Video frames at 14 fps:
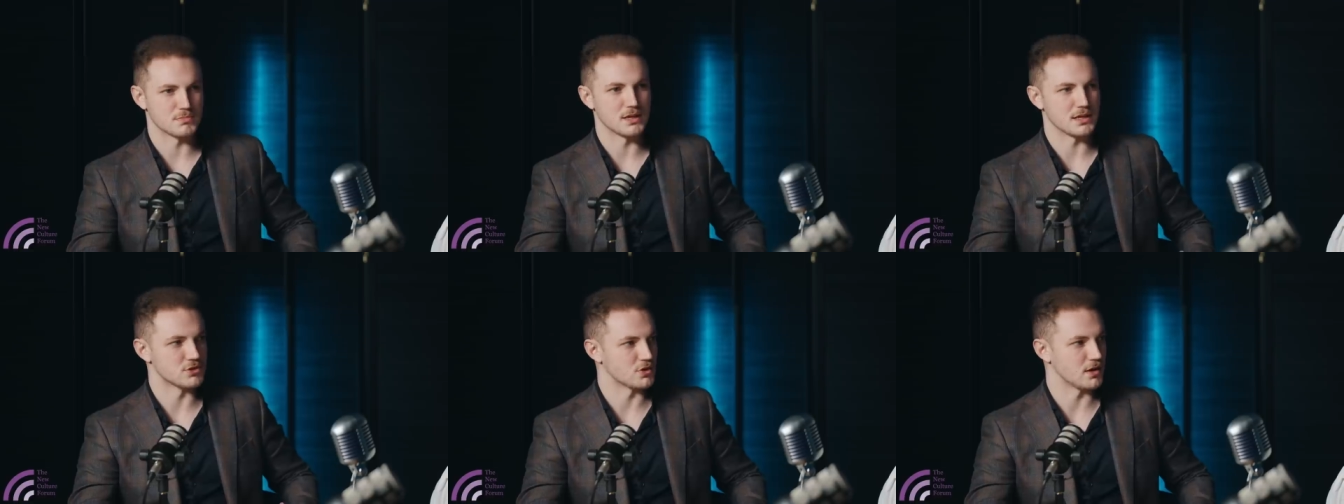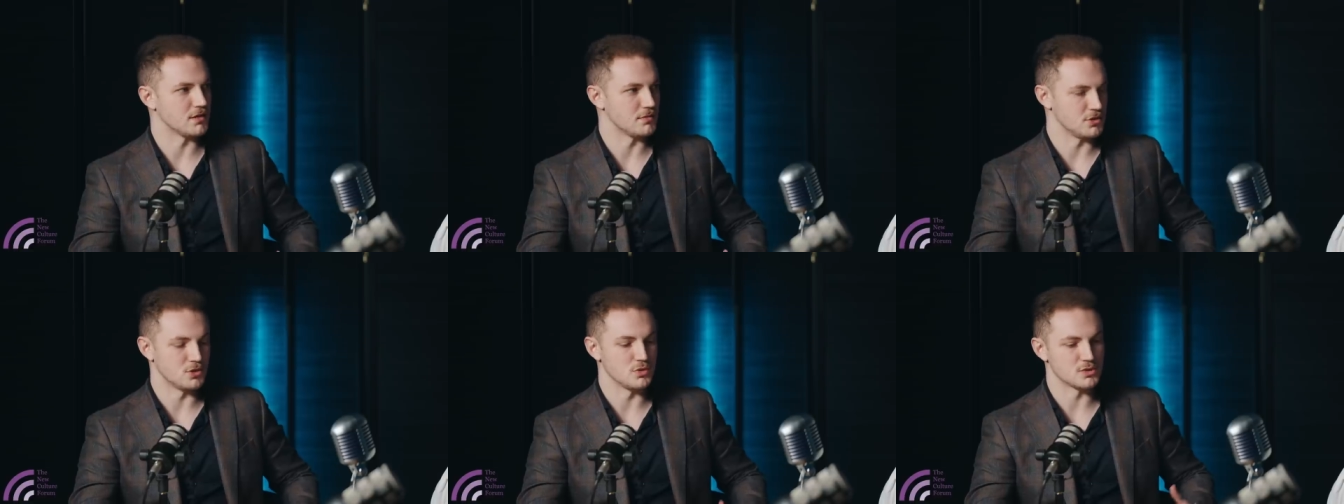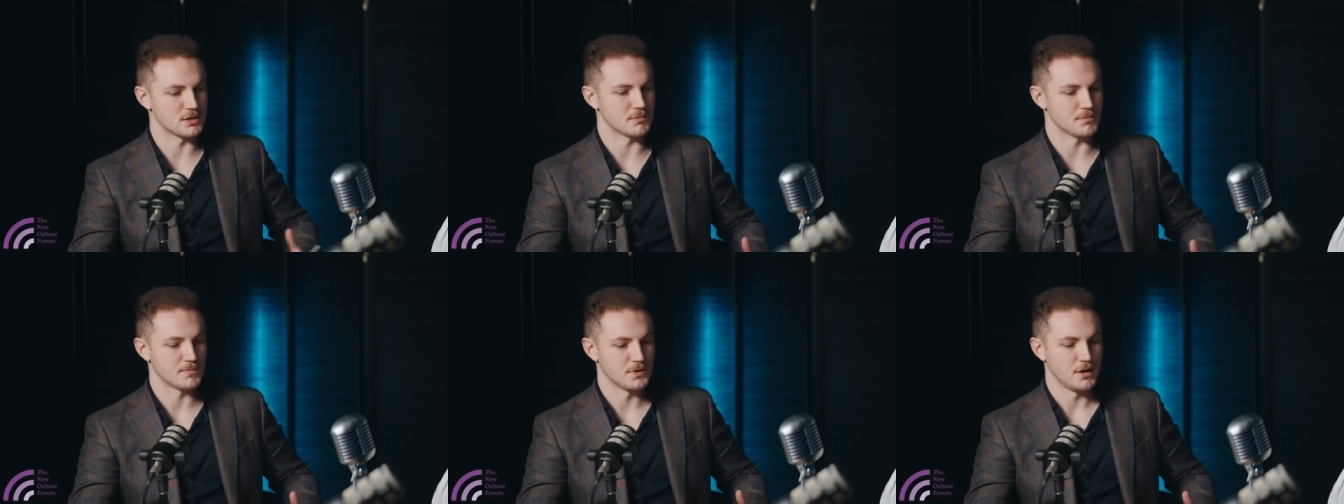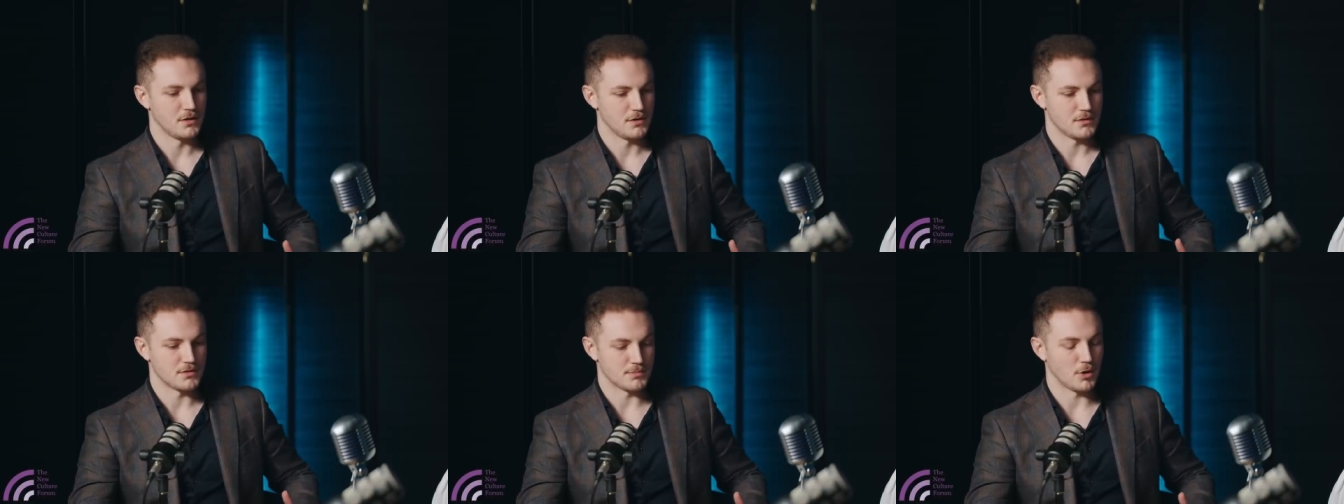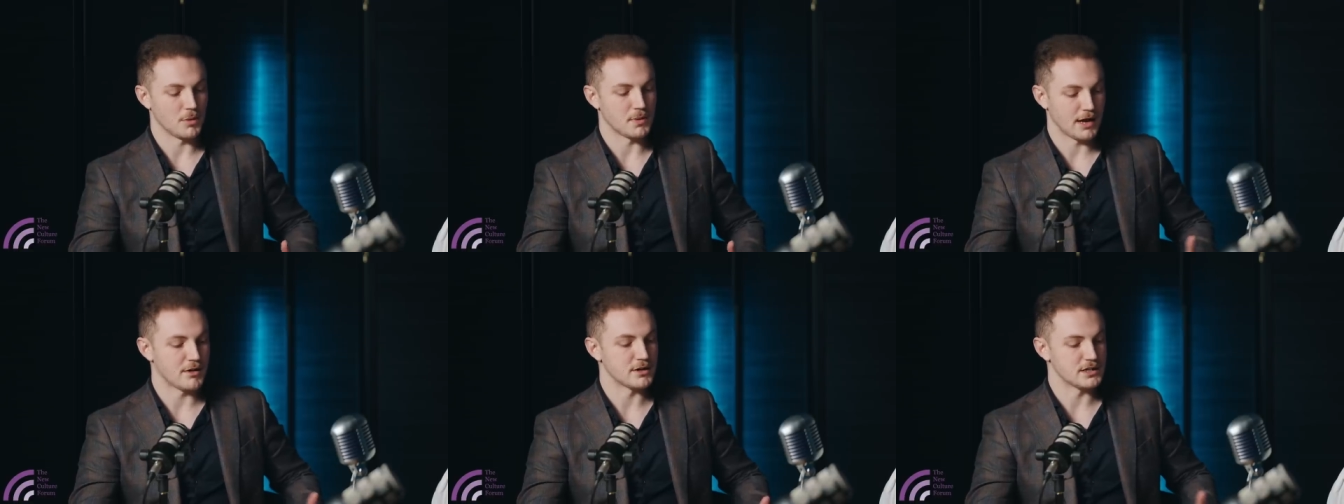merely try- using the
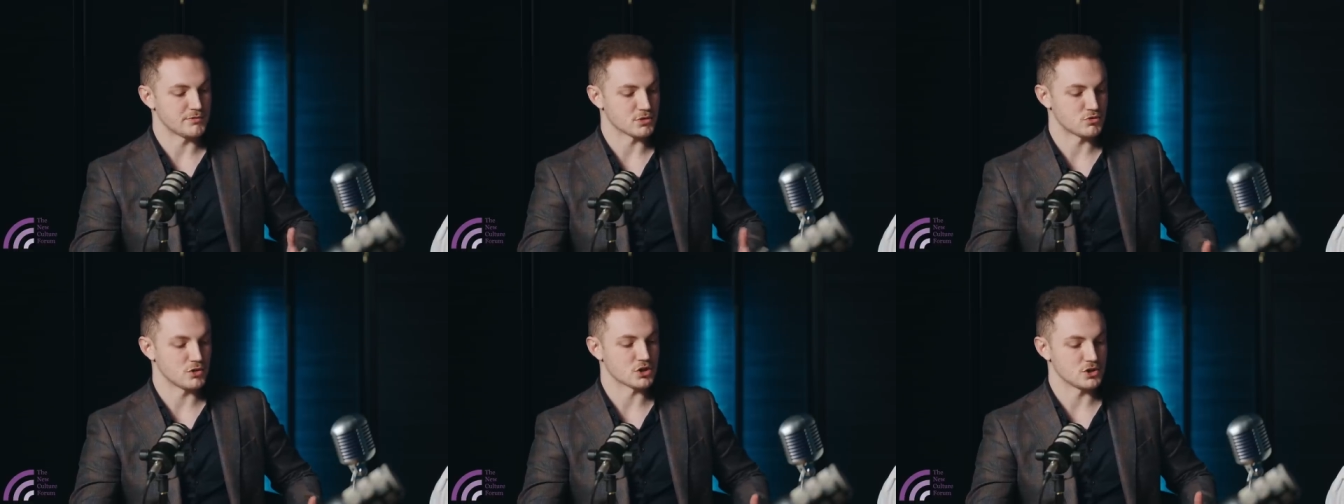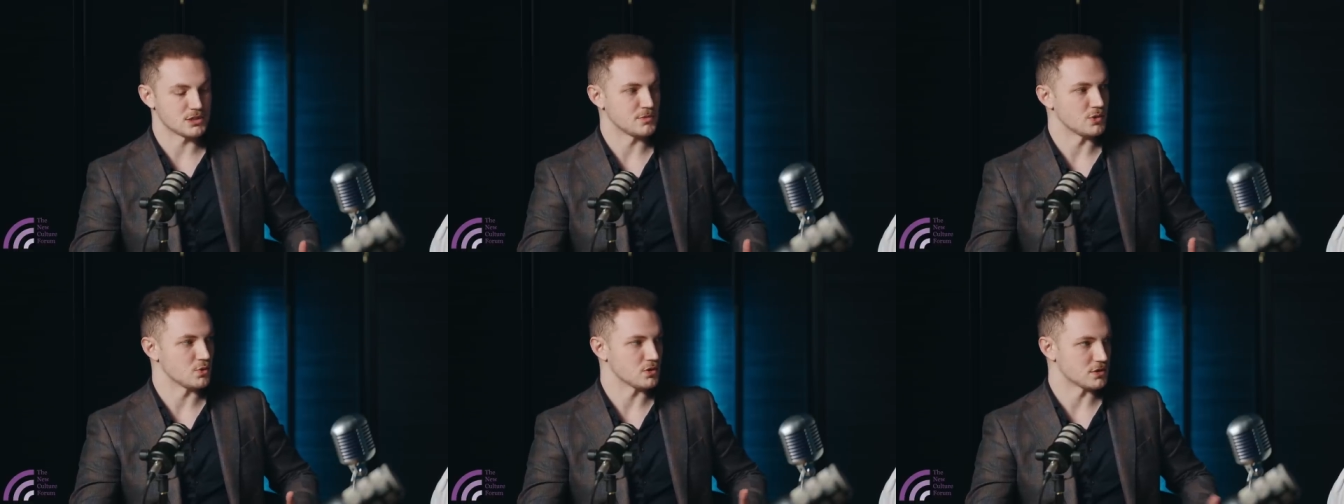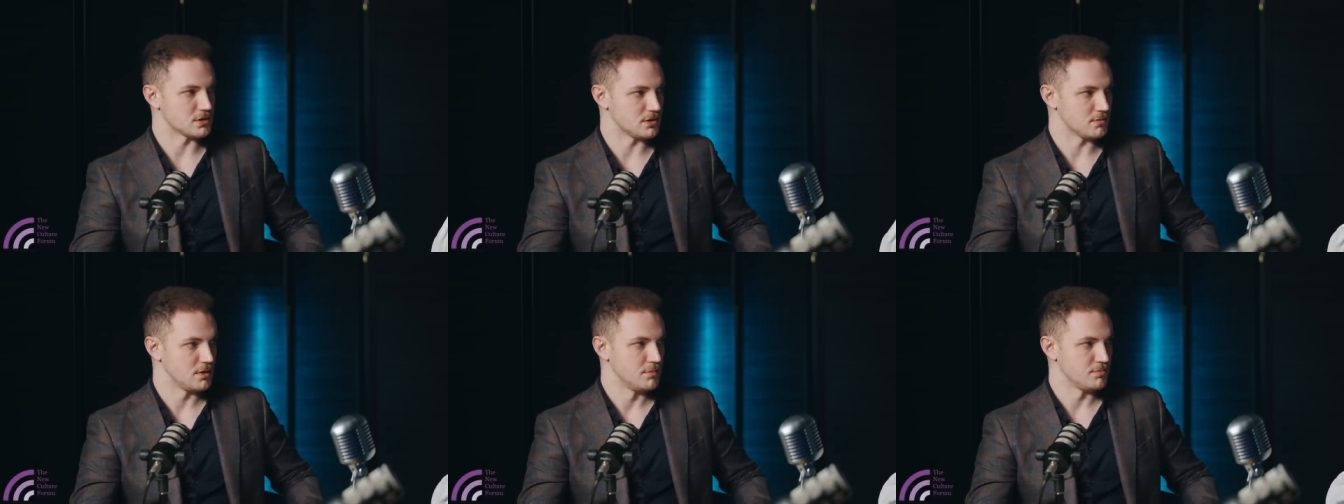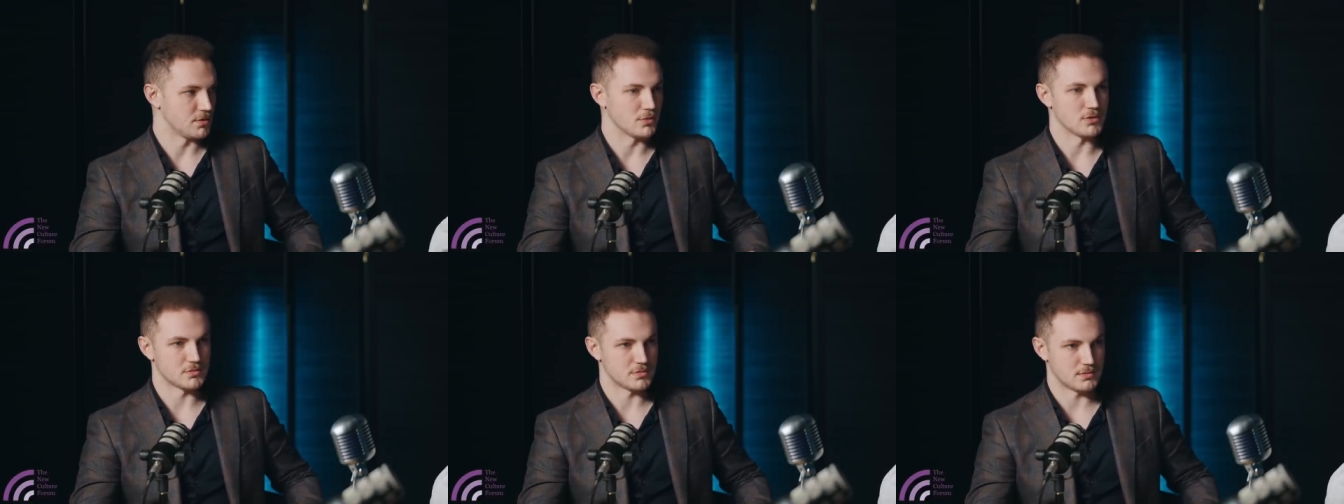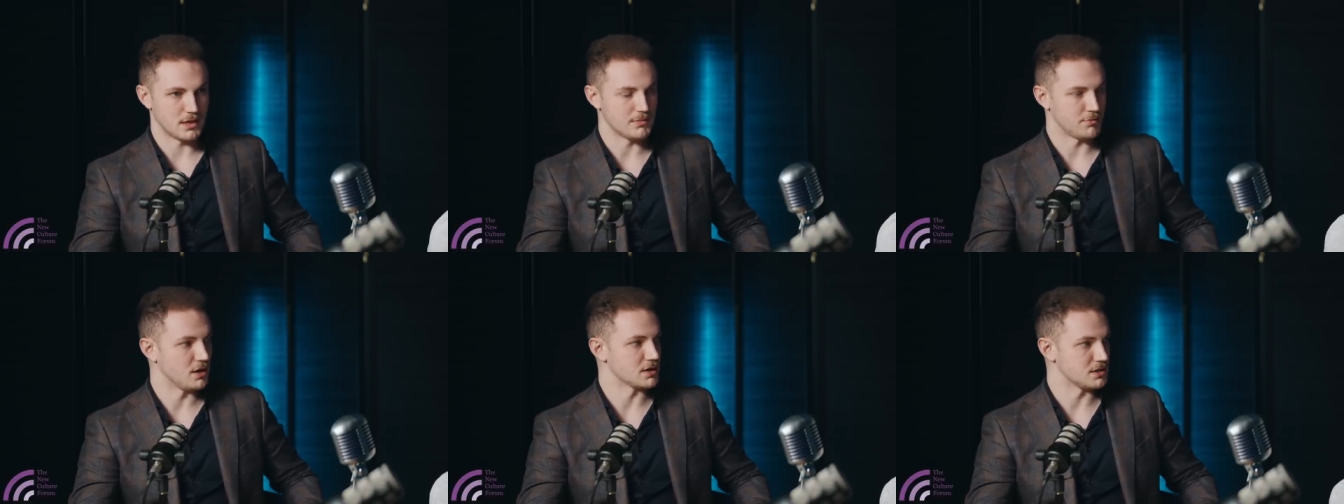popularity of restrictionism in order to promote their
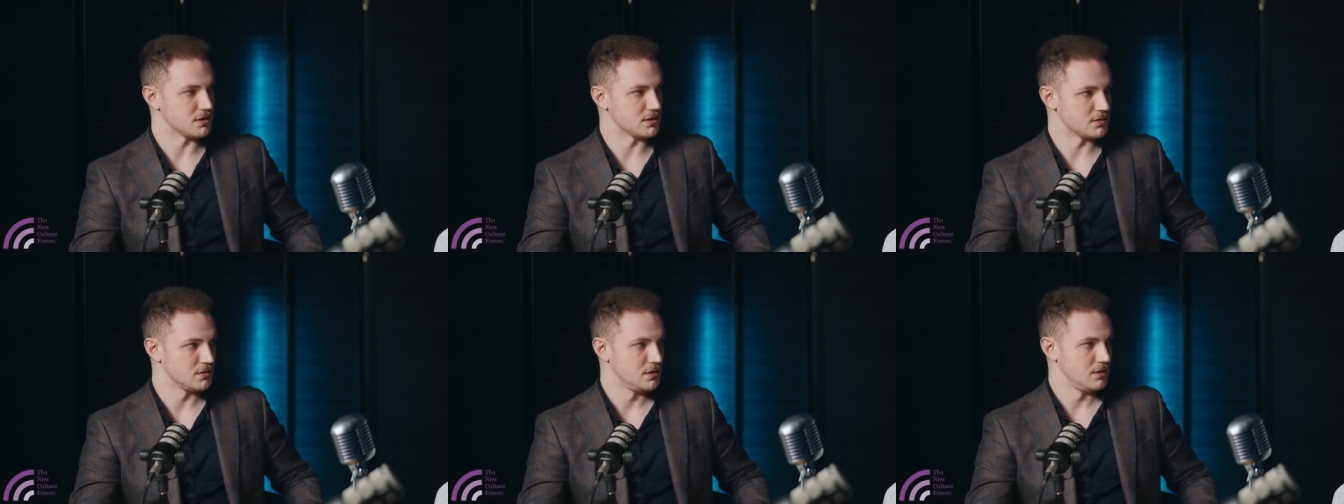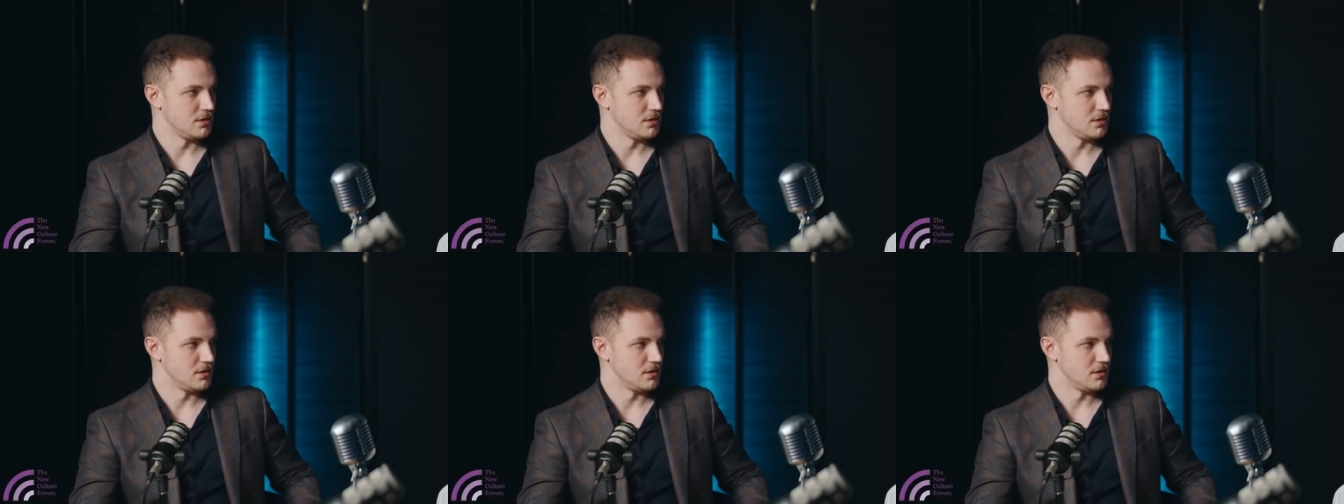Brexit